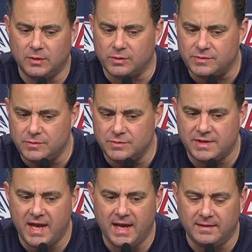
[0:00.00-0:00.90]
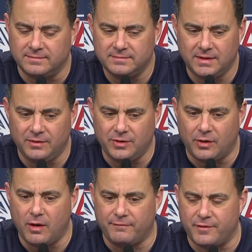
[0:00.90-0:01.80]
or Tuesday, and you know you're
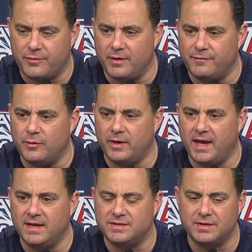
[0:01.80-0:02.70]
gone for three or four days.